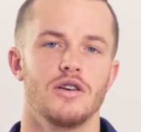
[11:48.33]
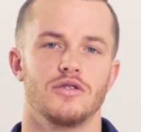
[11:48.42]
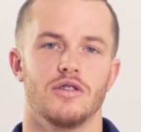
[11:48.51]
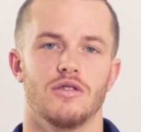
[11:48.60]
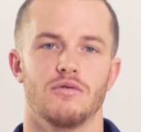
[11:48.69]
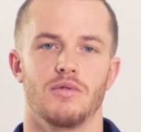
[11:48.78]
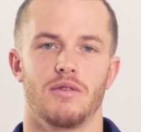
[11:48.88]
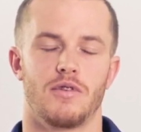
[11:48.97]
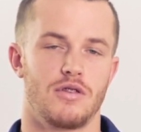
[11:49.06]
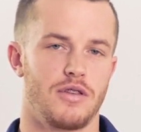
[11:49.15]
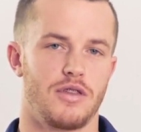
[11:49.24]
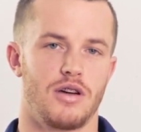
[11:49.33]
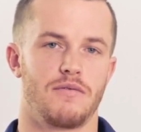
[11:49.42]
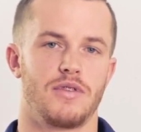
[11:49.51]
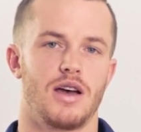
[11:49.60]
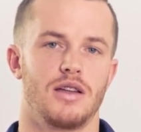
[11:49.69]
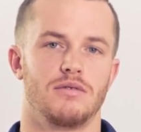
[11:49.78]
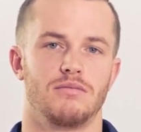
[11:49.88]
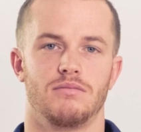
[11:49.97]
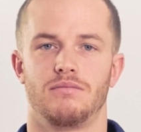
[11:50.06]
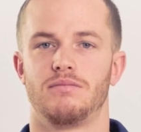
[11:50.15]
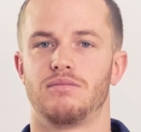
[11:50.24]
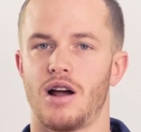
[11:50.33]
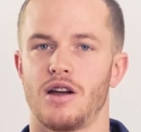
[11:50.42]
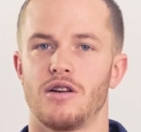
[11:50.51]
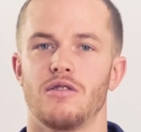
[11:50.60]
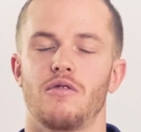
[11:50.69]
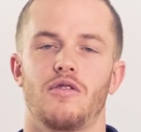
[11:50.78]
So we've already thought of that prior.